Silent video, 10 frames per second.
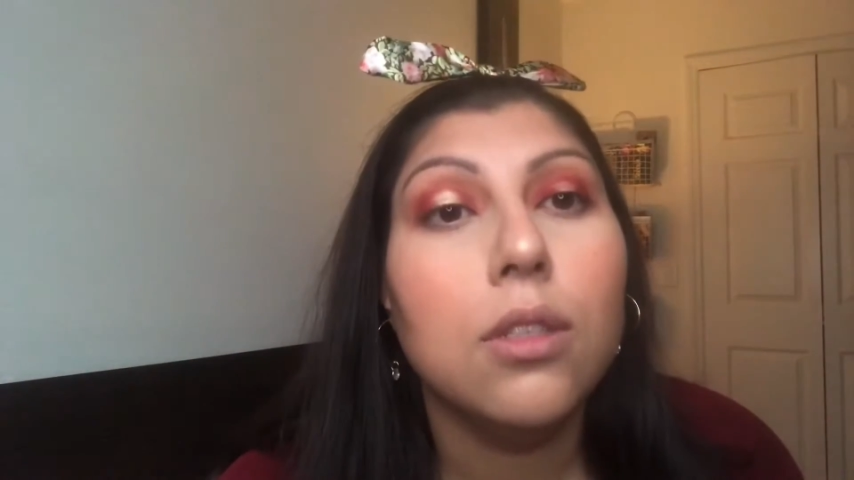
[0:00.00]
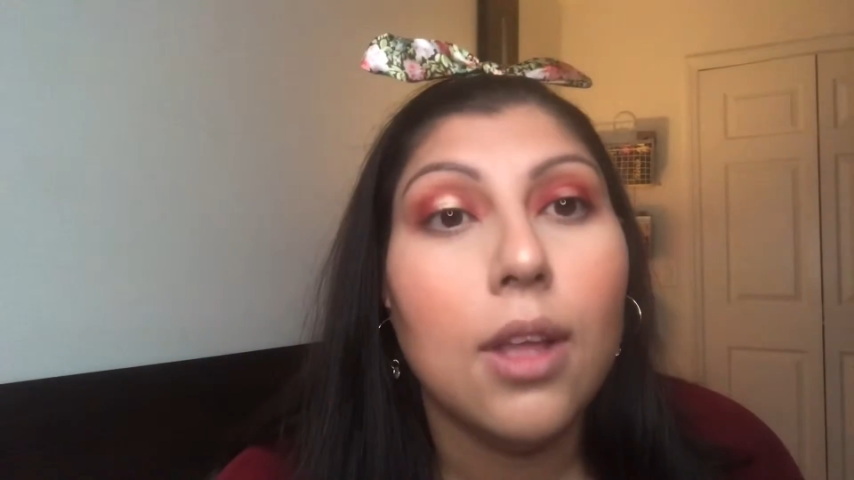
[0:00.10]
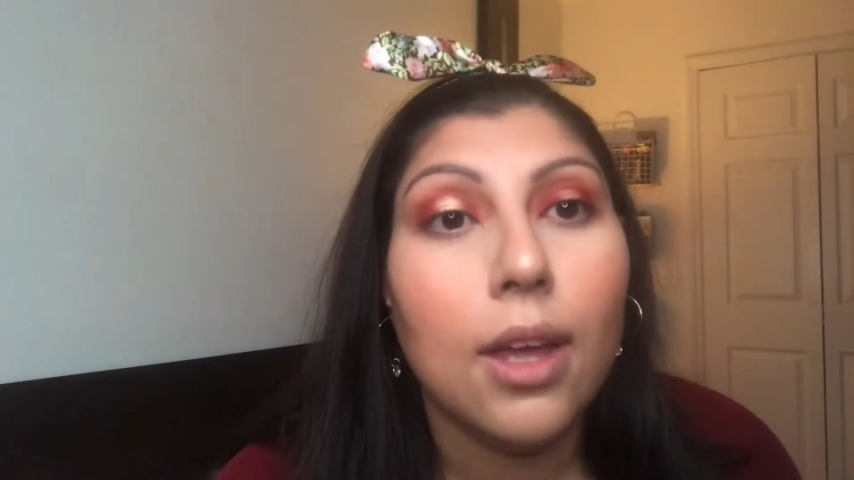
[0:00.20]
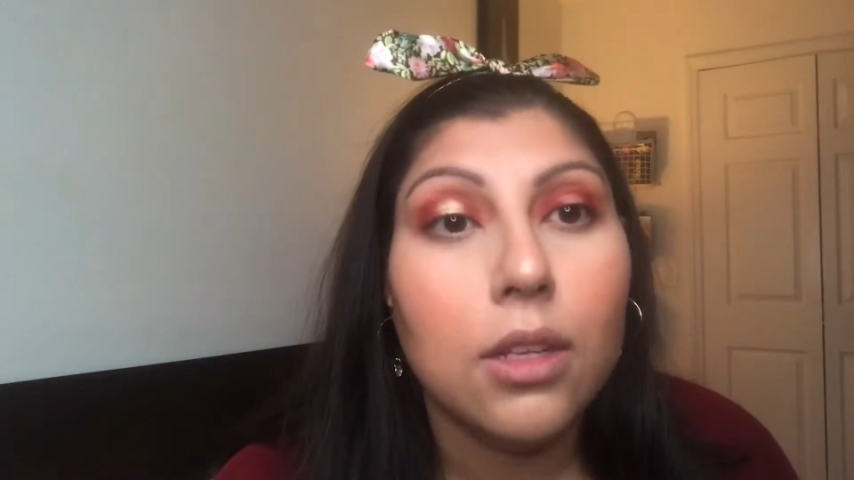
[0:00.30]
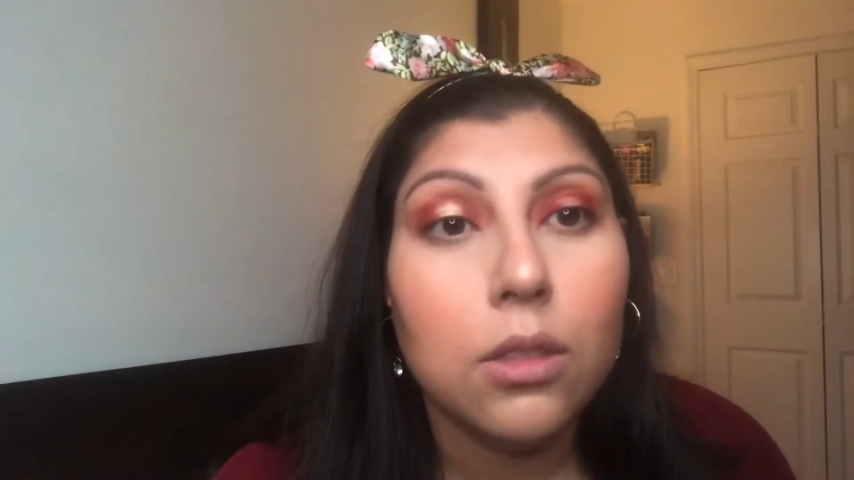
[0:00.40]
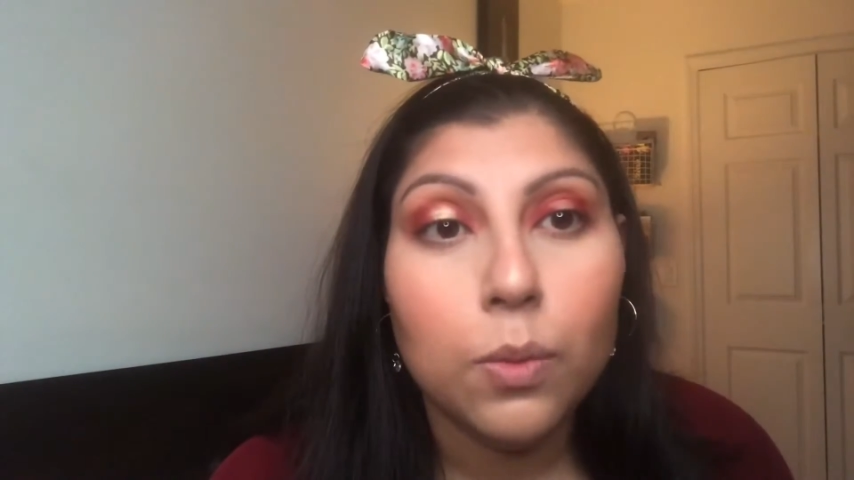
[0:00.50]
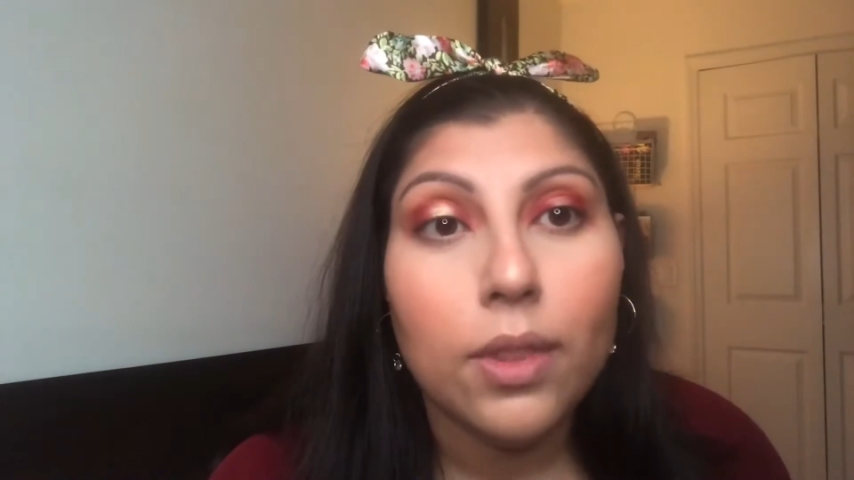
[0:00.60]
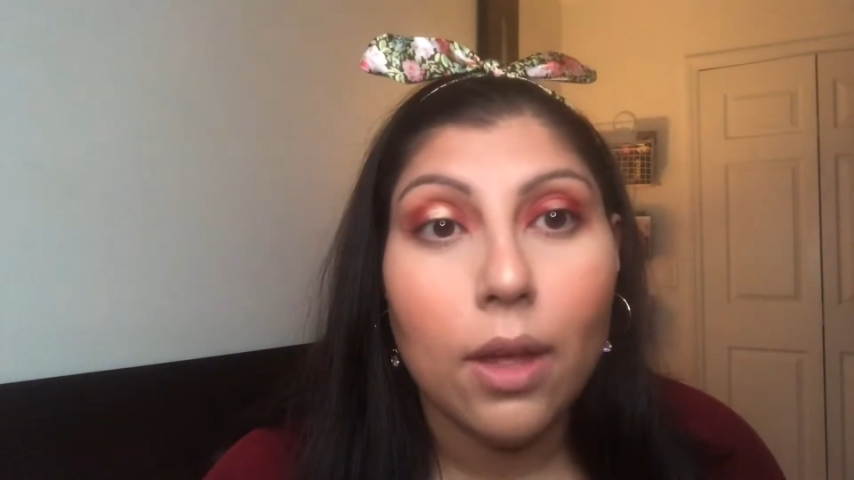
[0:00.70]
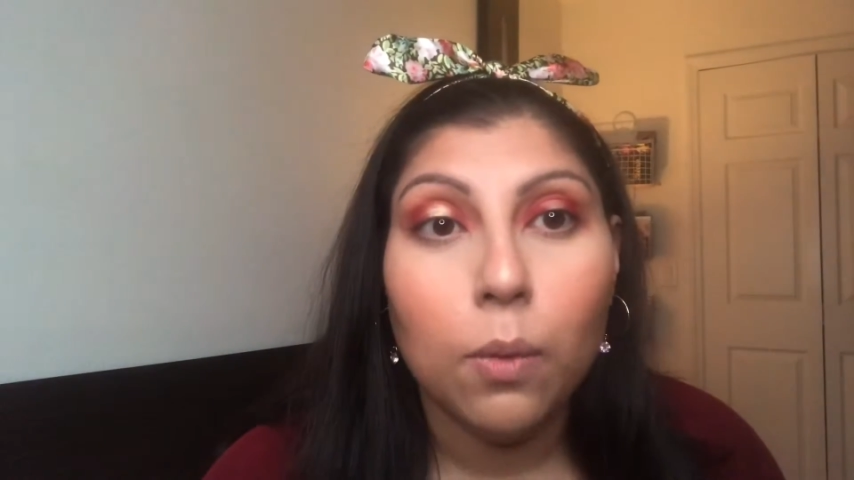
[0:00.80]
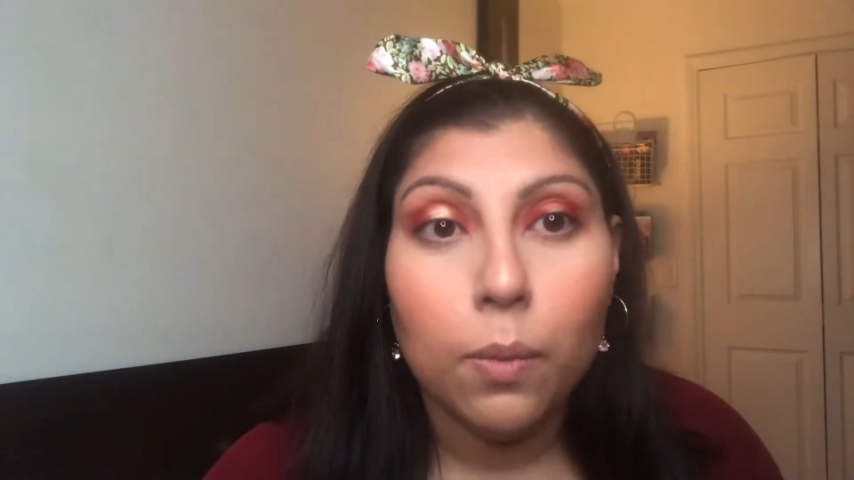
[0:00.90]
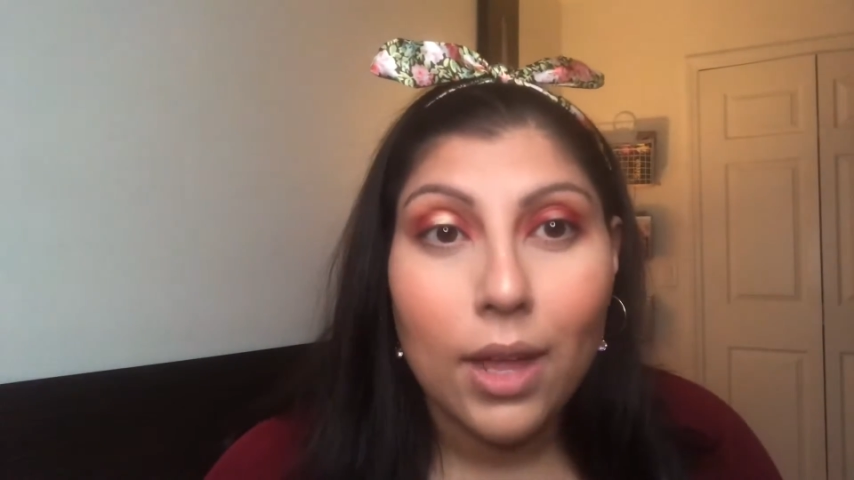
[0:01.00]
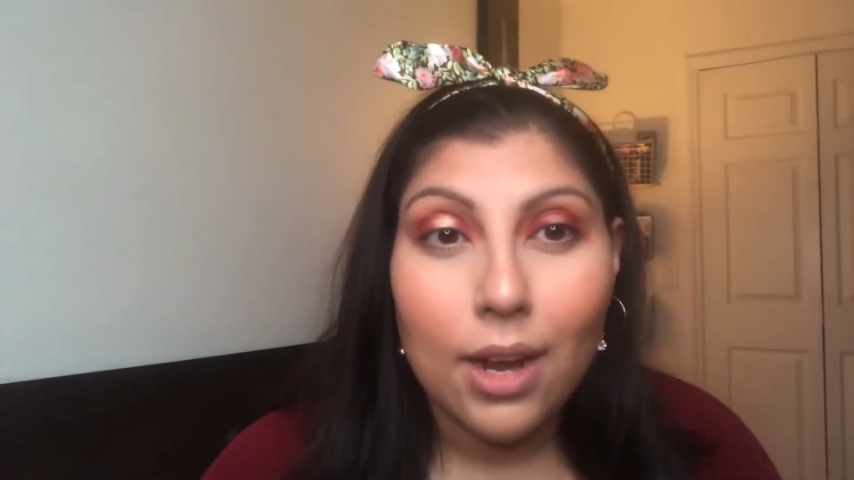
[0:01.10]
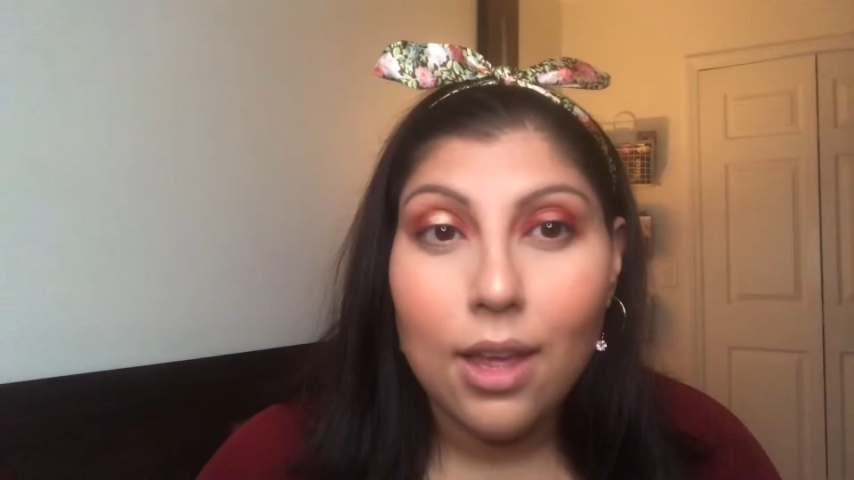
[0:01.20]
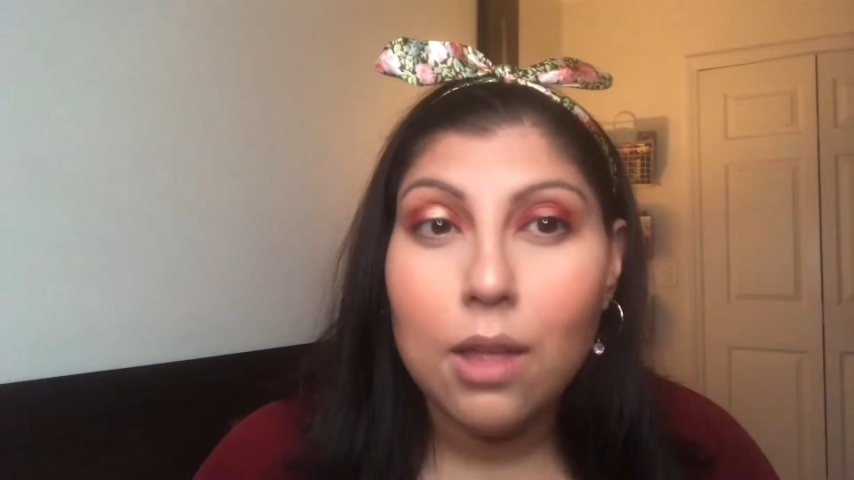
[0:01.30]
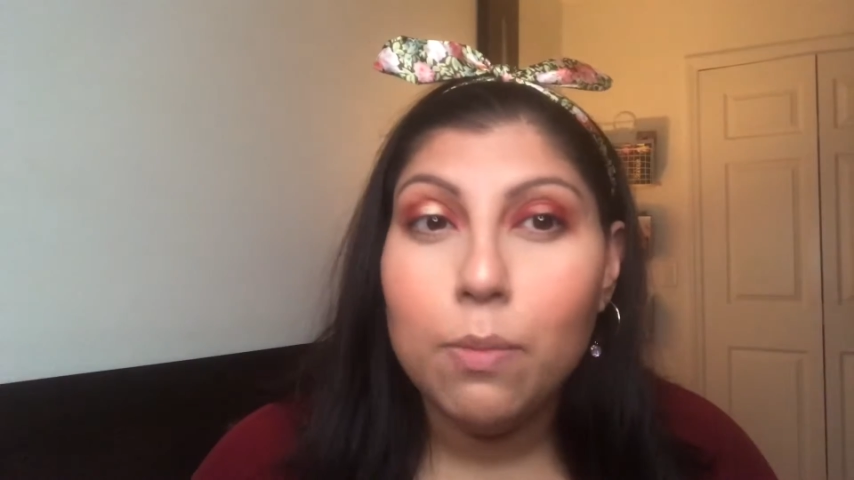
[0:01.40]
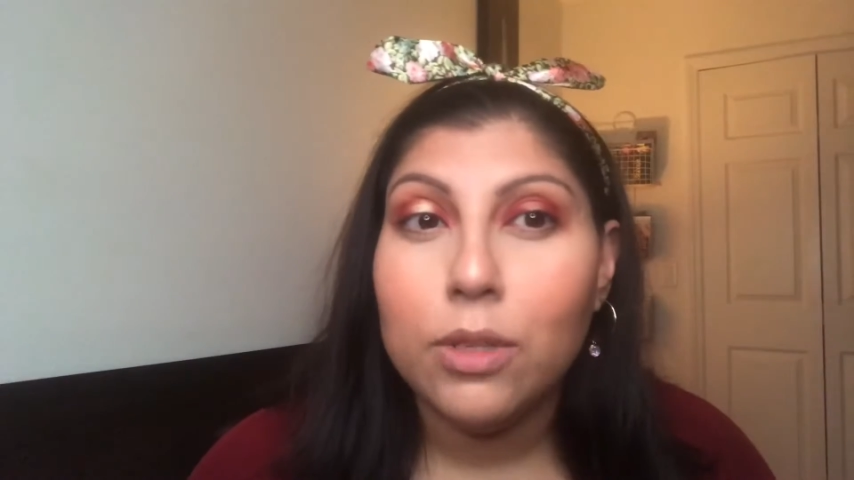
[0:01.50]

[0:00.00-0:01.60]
nice without wetting it,